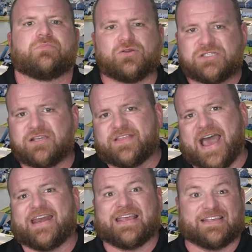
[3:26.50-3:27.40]
Most of
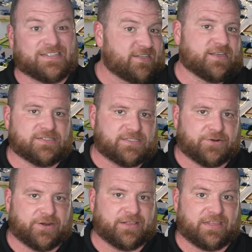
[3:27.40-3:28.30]
that isn't
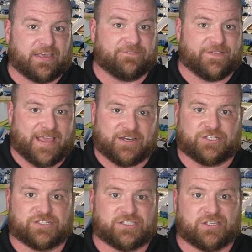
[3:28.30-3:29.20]
considering the
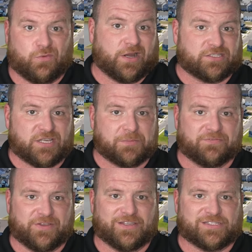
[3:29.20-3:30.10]
advantages to where
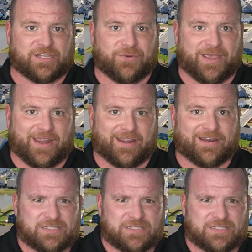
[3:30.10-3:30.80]
Summerville is located.